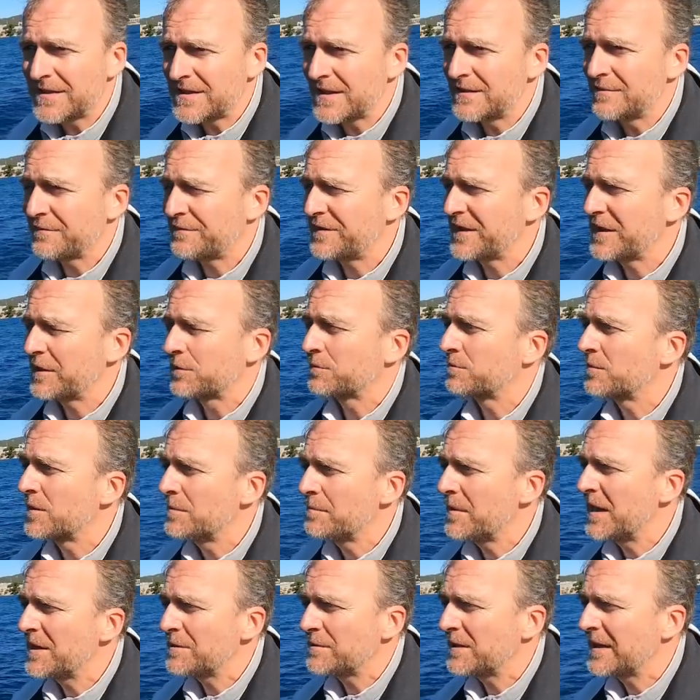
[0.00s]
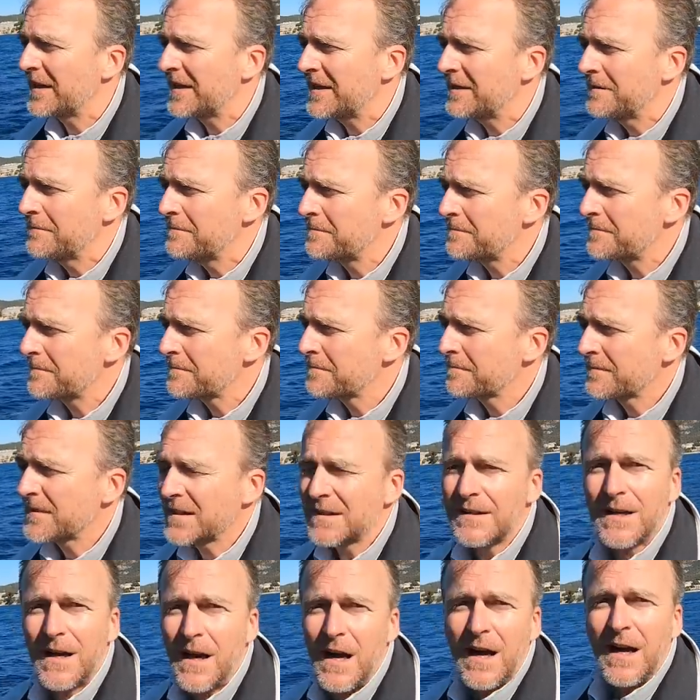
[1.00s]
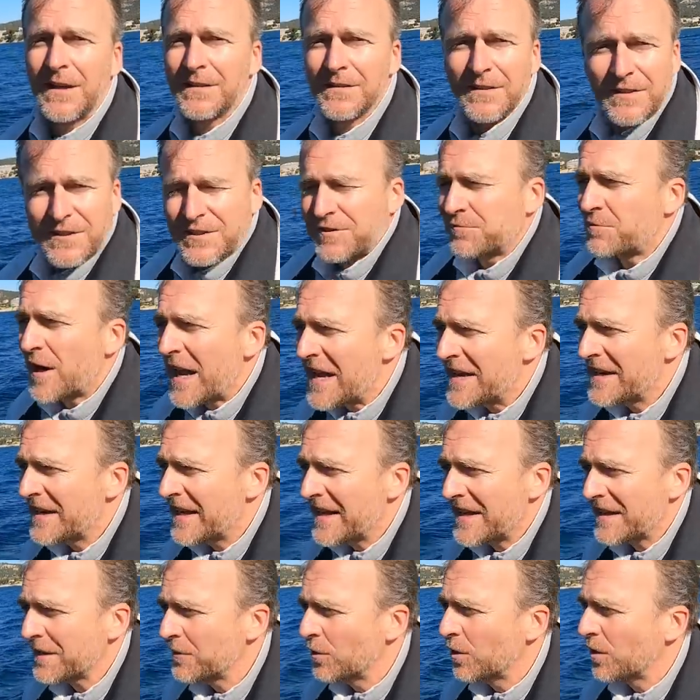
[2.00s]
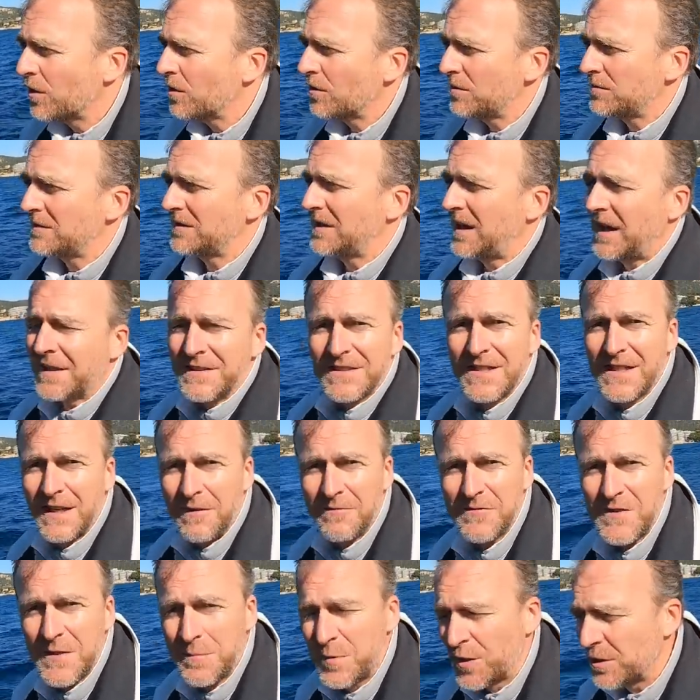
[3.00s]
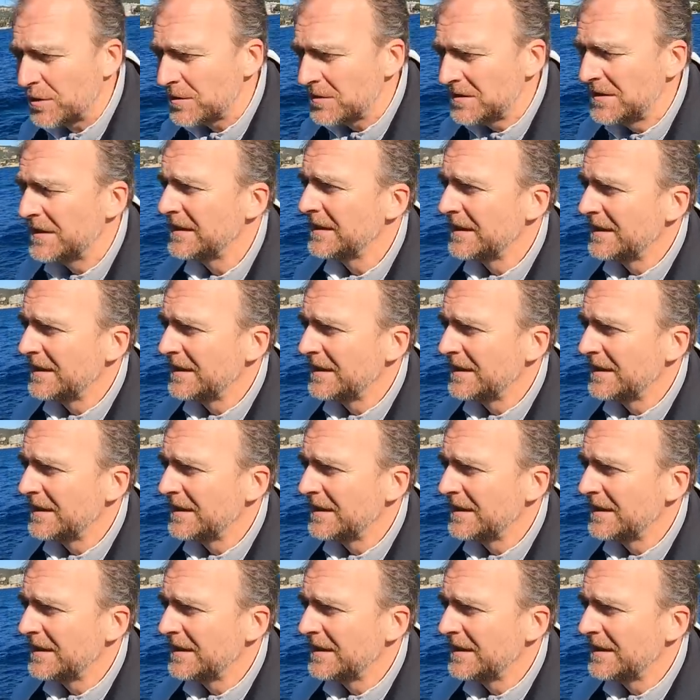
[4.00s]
It didn't feel remotely threatening or uncomfortable